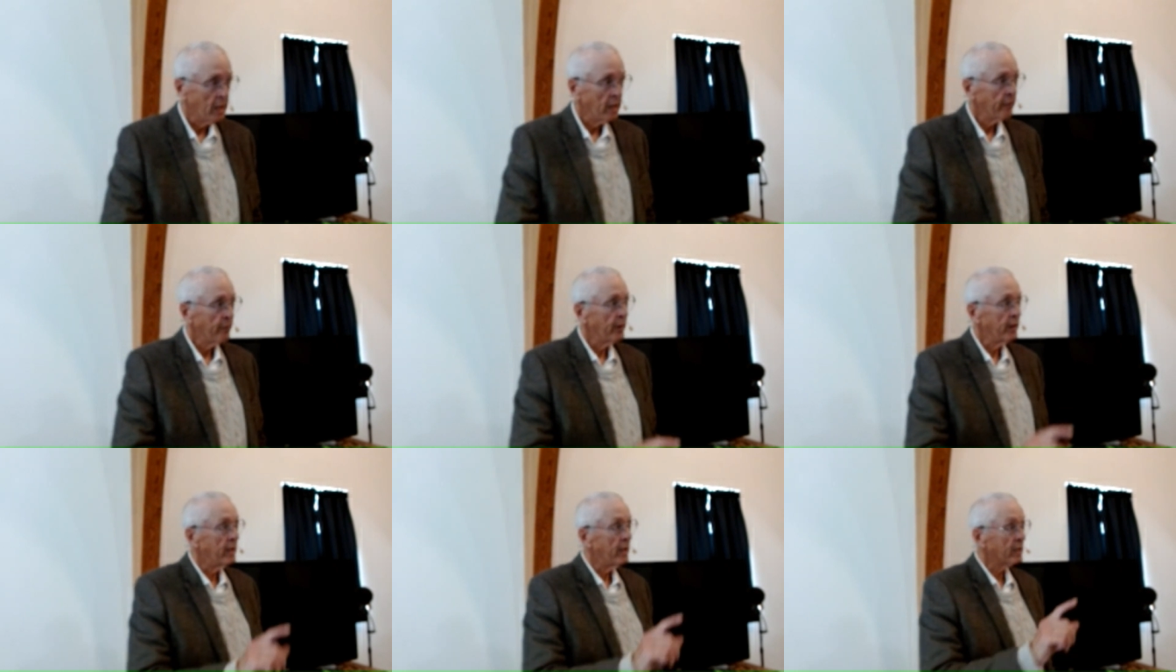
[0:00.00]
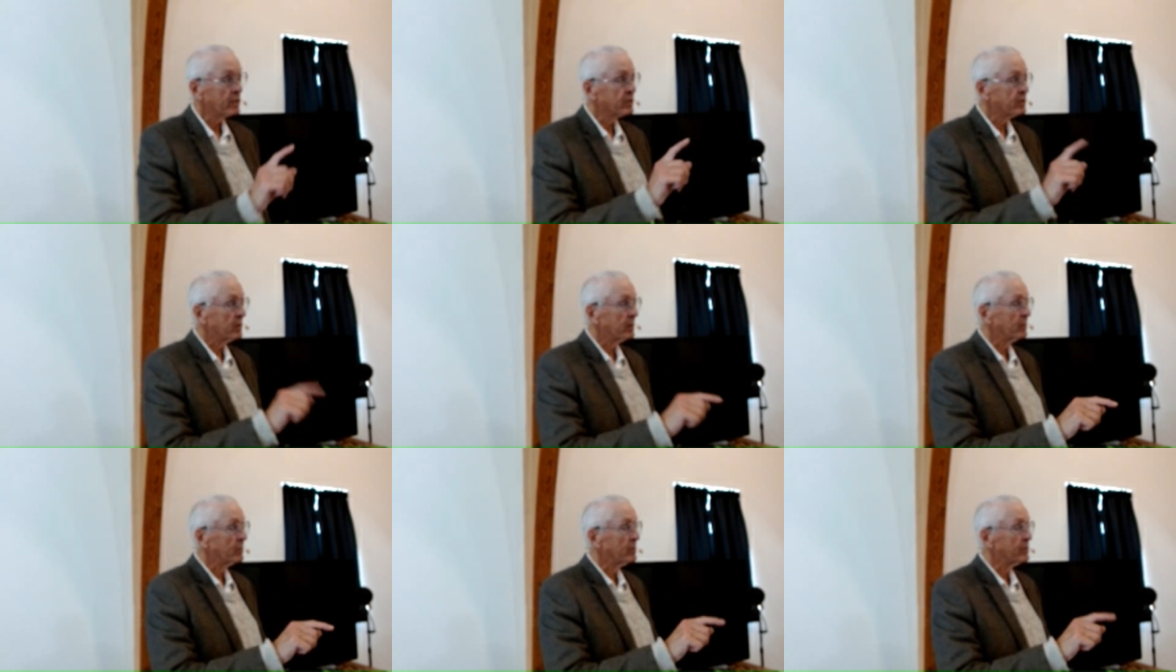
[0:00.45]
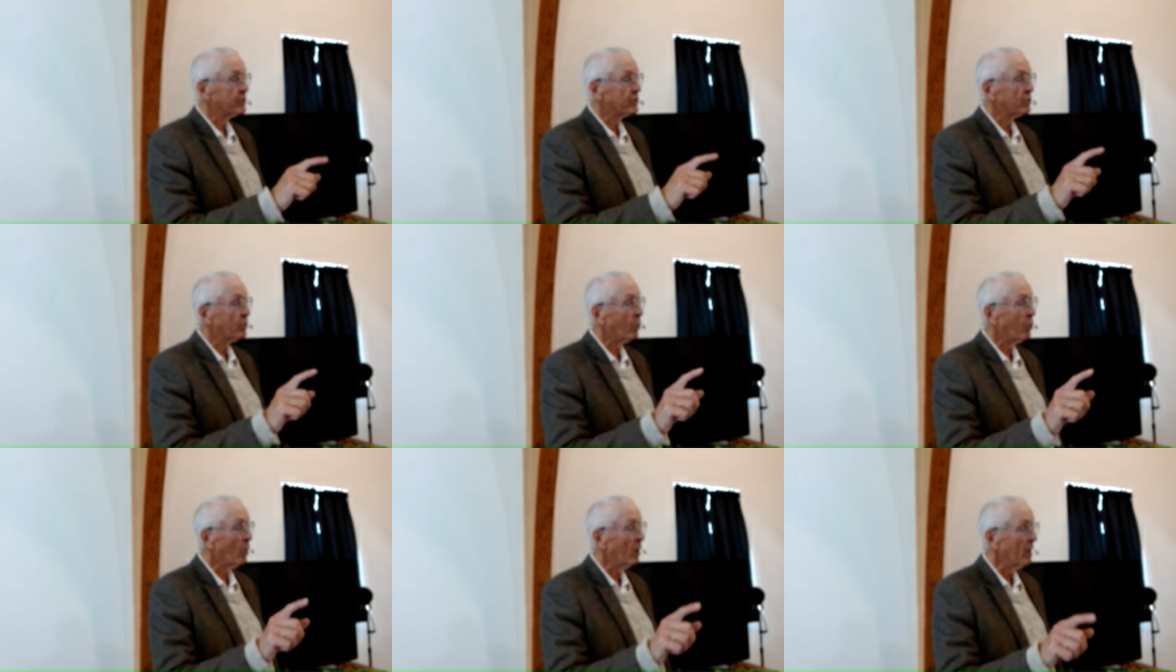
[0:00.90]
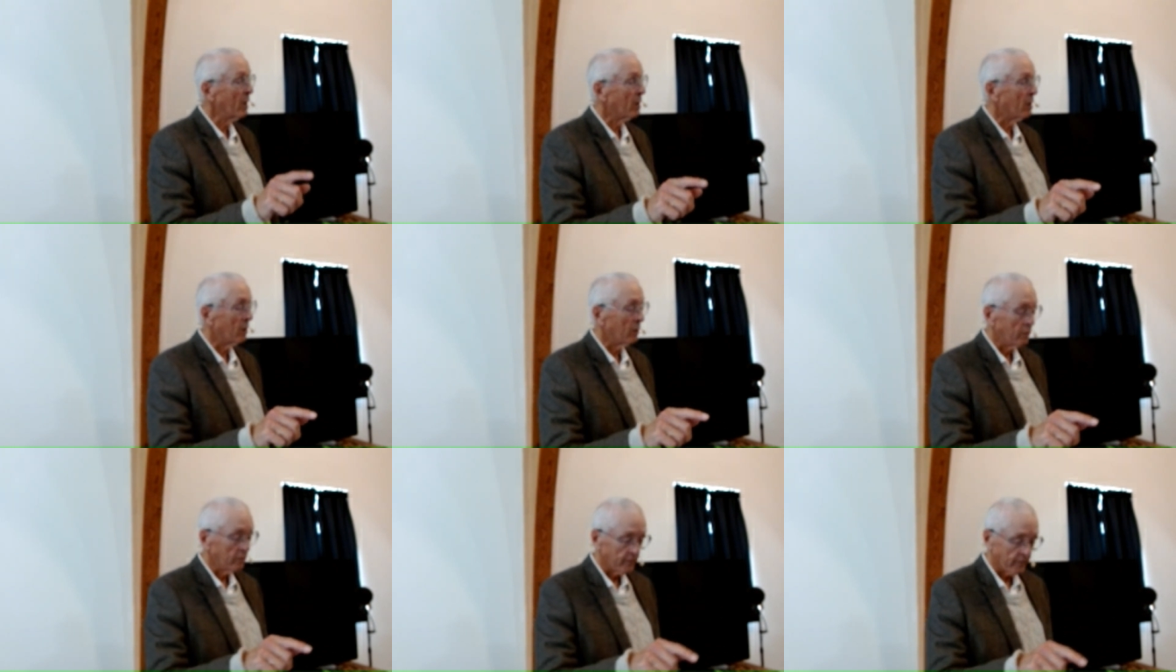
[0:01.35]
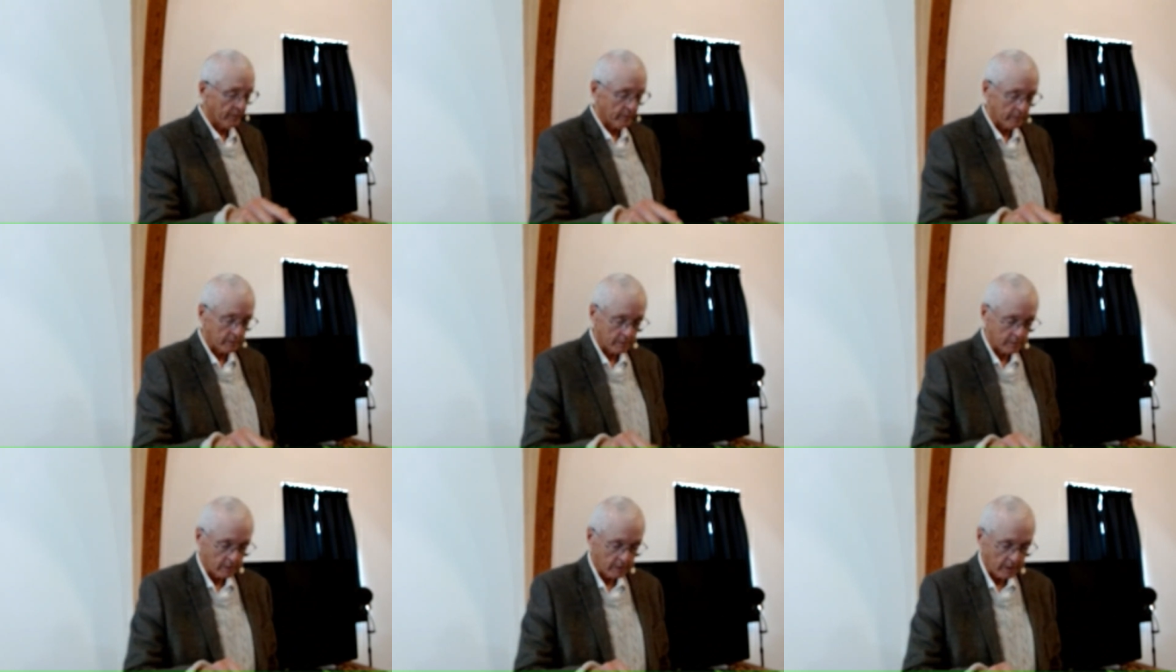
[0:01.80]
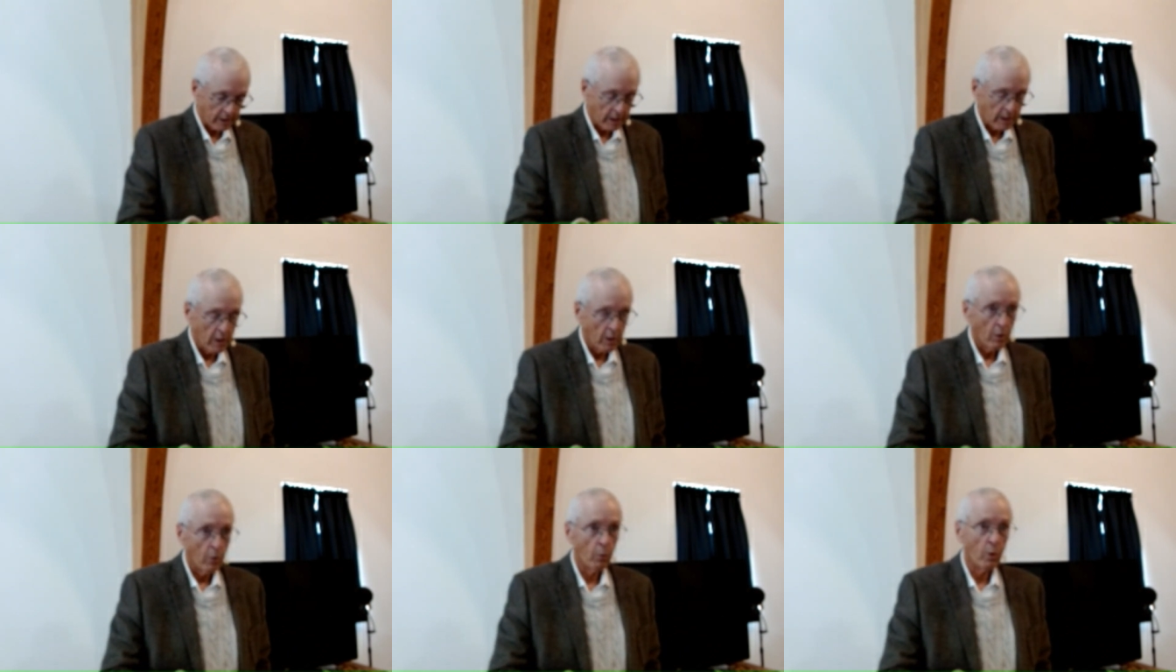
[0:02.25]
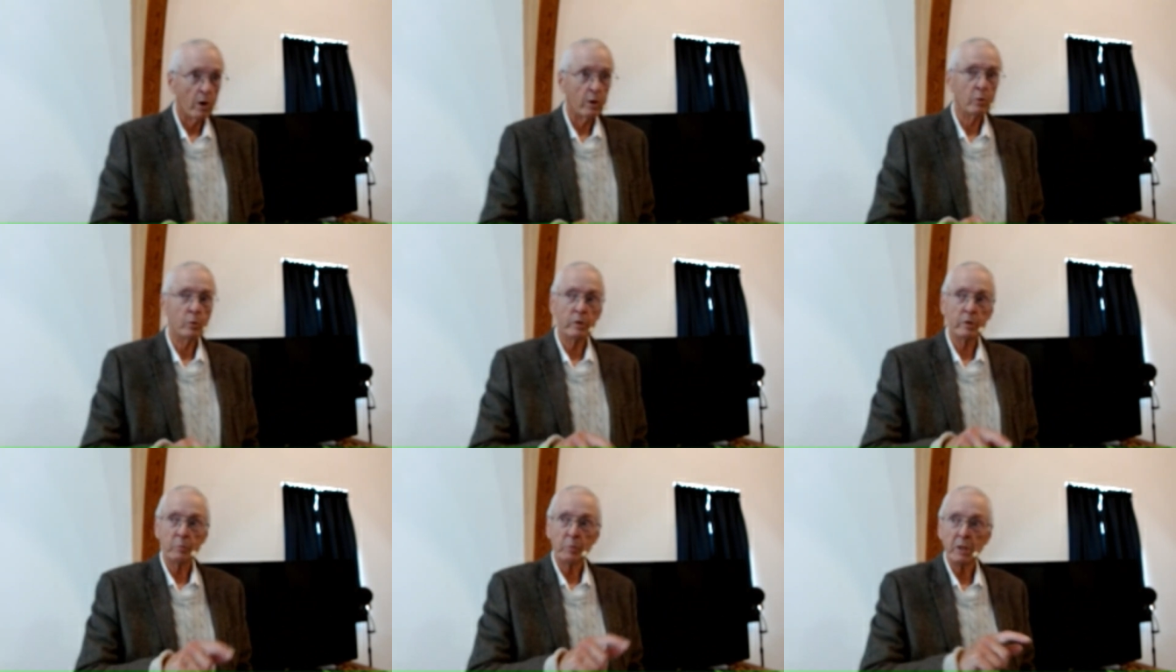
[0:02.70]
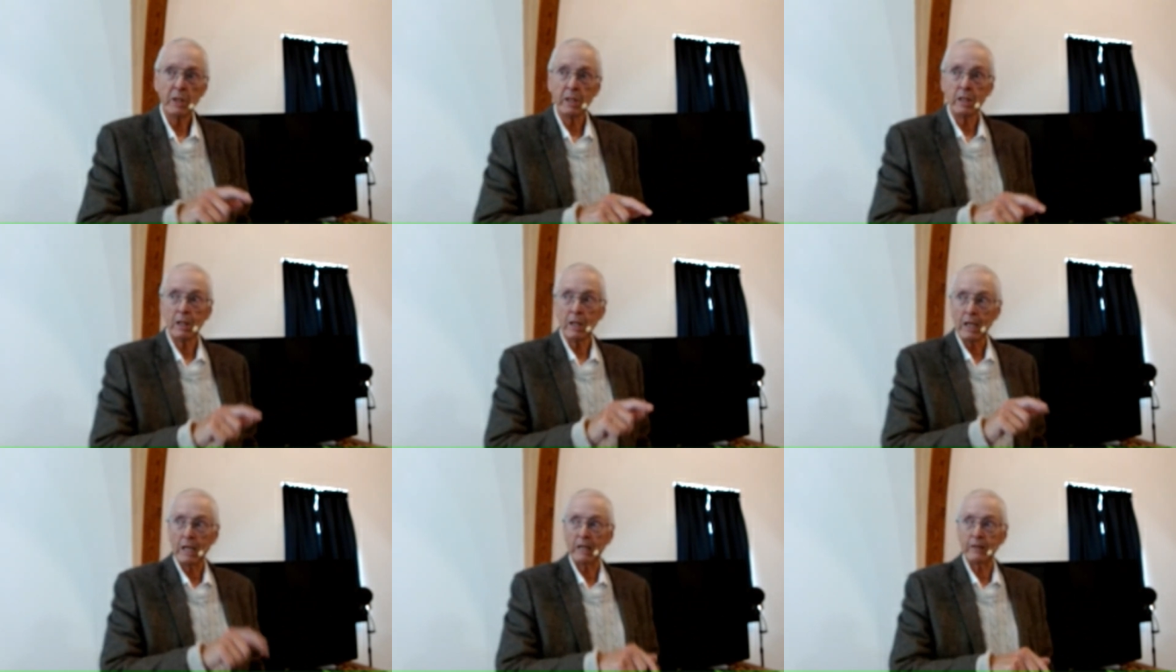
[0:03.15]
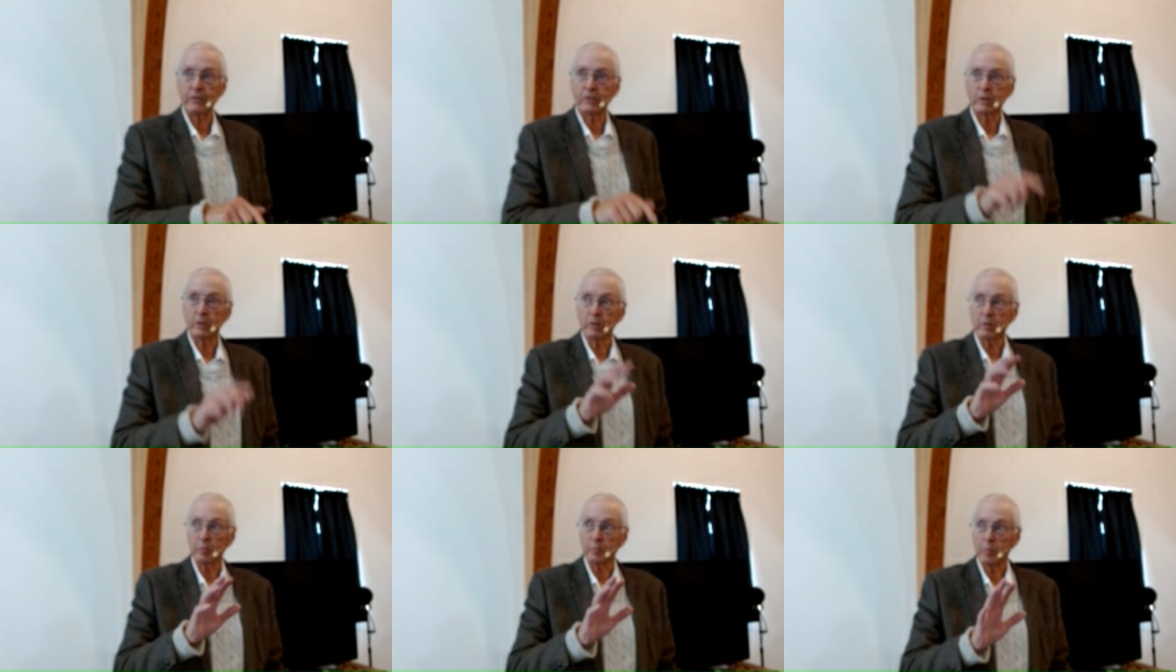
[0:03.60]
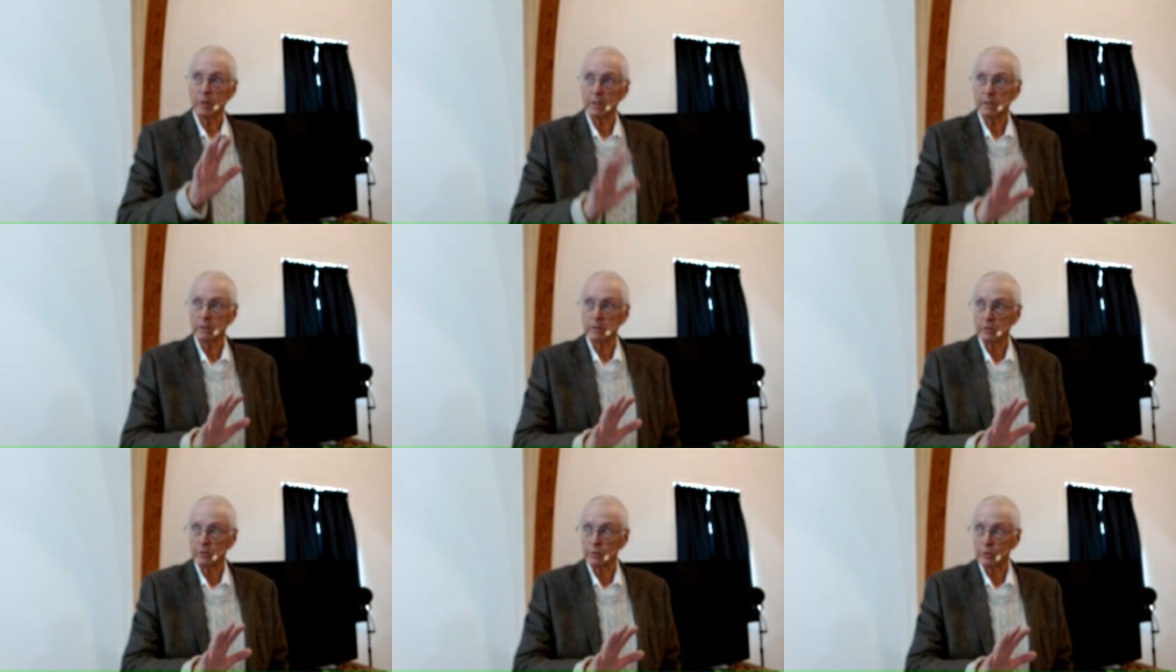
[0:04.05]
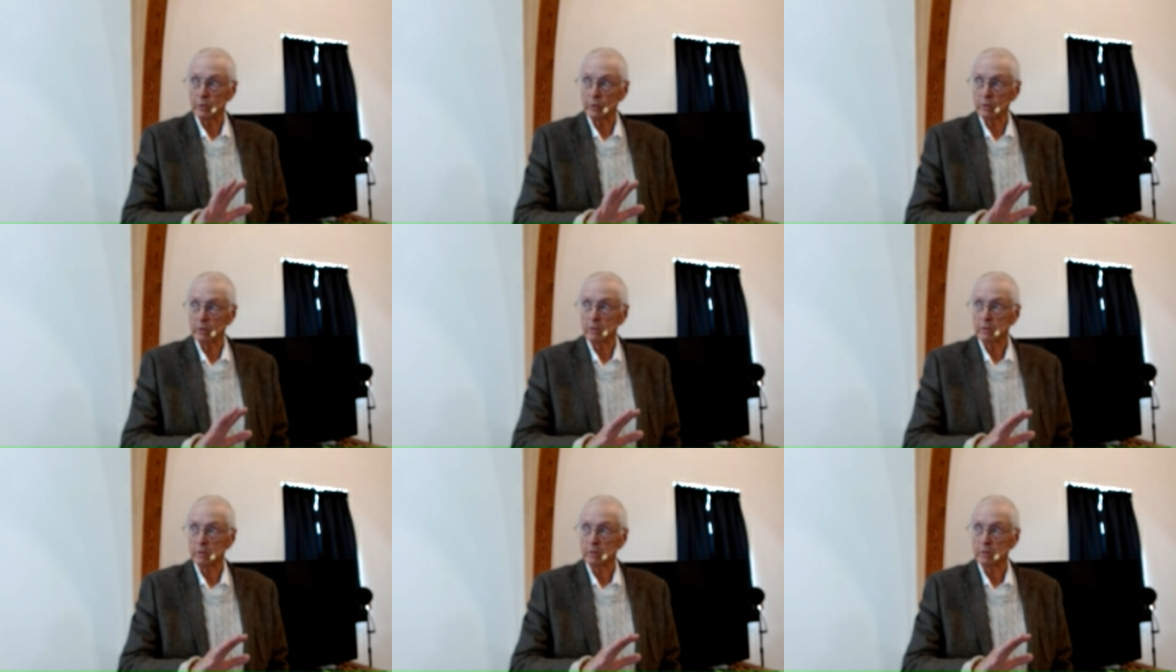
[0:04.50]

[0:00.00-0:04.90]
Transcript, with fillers: The next number is 12. What would be after the Pentateuch?